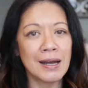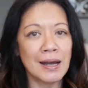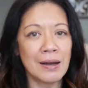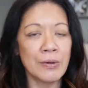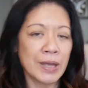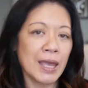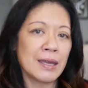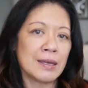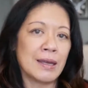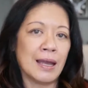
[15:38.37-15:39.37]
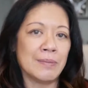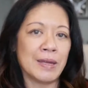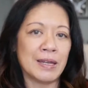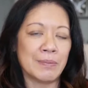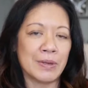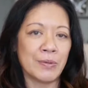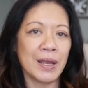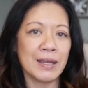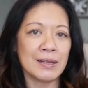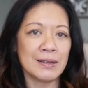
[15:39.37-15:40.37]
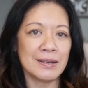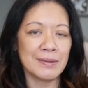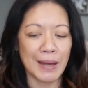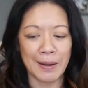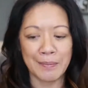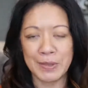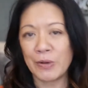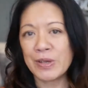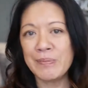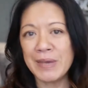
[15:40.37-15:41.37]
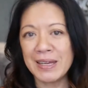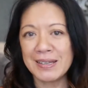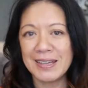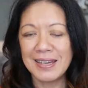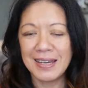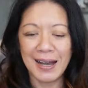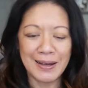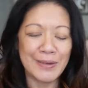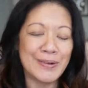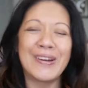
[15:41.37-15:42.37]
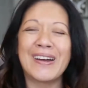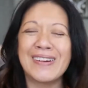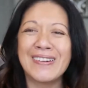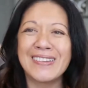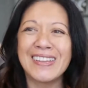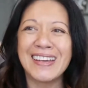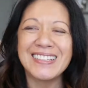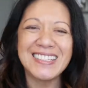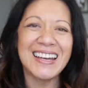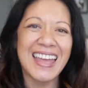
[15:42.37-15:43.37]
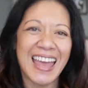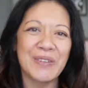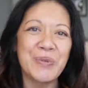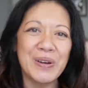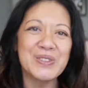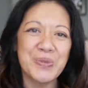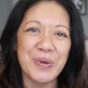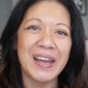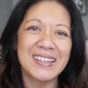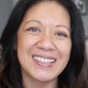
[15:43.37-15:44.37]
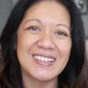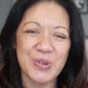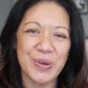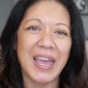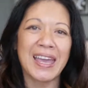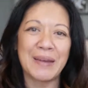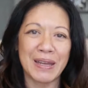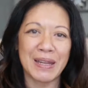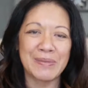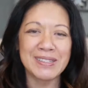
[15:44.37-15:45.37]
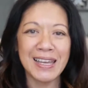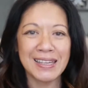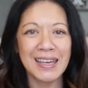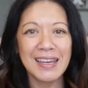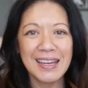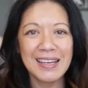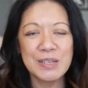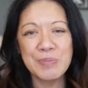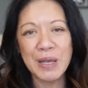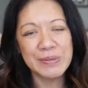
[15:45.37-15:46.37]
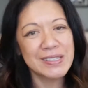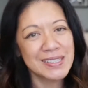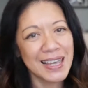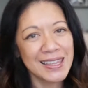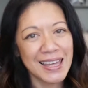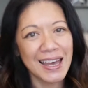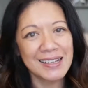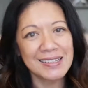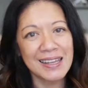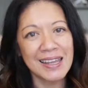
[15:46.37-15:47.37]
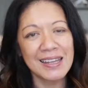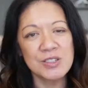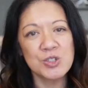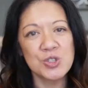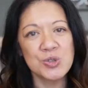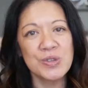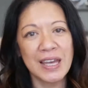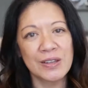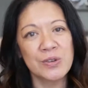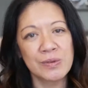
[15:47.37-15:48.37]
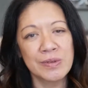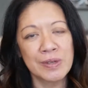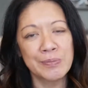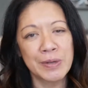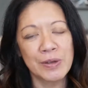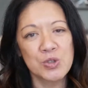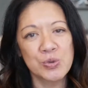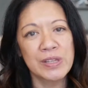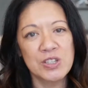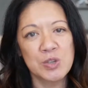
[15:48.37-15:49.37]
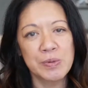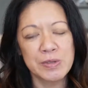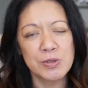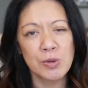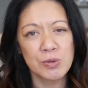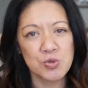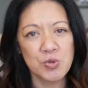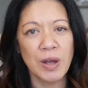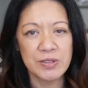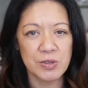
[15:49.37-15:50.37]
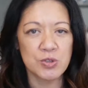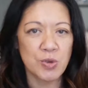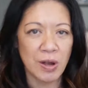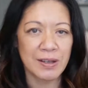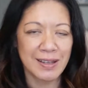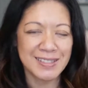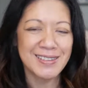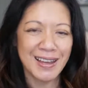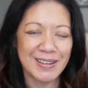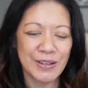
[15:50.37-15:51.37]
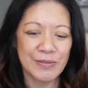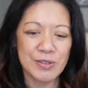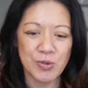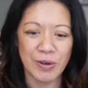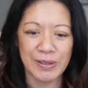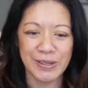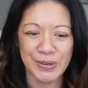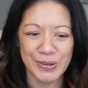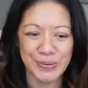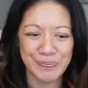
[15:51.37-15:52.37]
okay, I may not be right, but I'll commit. Or the idea I had wasn't right, and it's okay. I made a mistake. To be able to say that and to do that, in your because your relationship is so strong, is a sign of a strong leader.